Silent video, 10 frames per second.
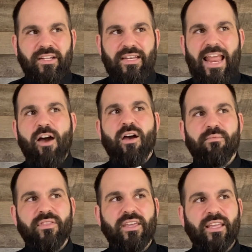now
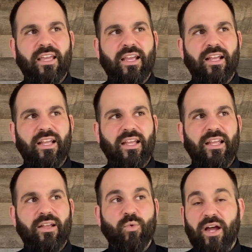I'm thinking,
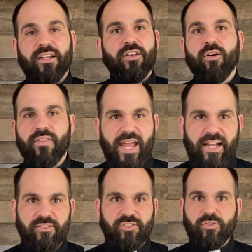well, I didn't know they
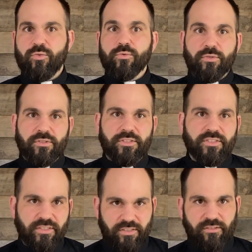had
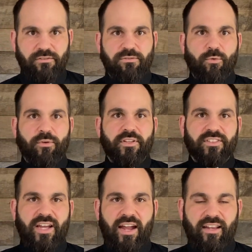schools for this
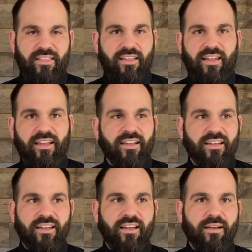kind of thing.
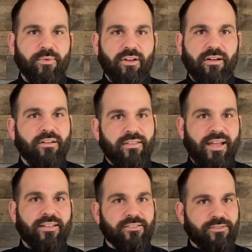I knew they
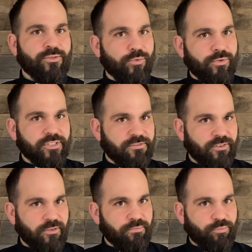had schools
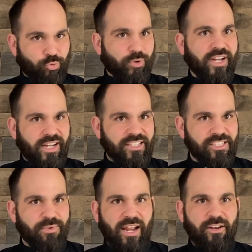for
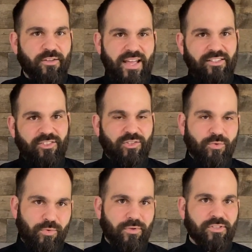priests, but I didn't know they had
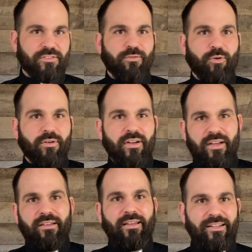schools for
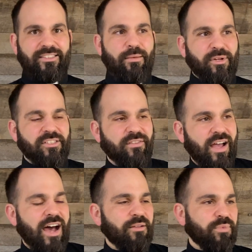like Assemblies of
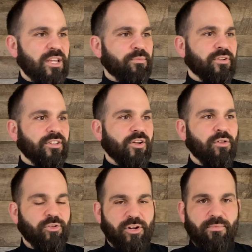God people to go
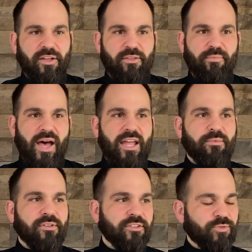learn about the
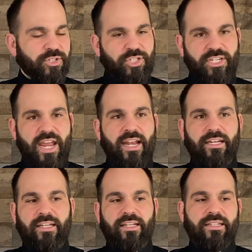Bible and
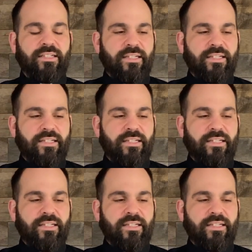Christianity.